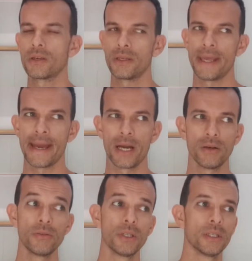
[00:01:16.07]

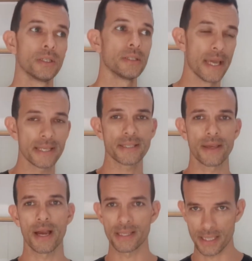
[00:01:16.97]
Now, yes,
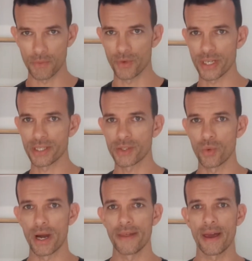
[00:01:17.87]
there are some reasons
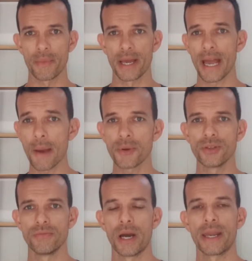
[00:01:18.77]
why that might
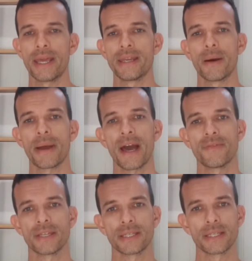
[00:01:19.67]
happen. You might end up
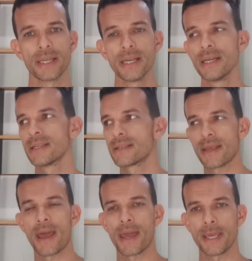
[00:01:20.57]
having,
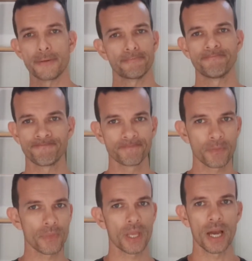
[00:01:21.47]
say,
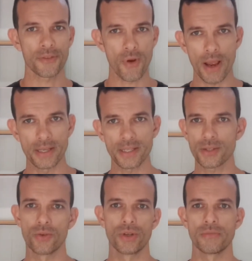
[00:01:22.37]

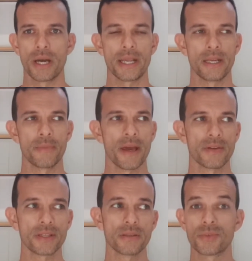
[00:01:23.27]
arthritis, or you might end up
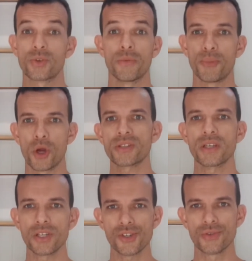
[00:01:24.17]
having some sort of
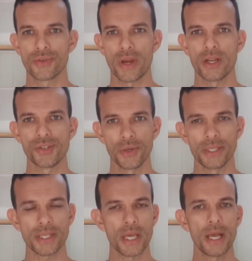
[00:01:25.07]
bursa issues around
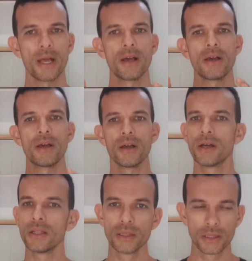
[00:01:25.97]
joints.
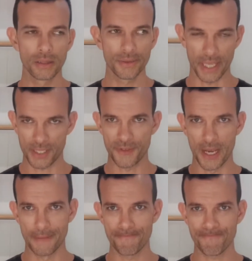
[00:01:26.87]
That's fine.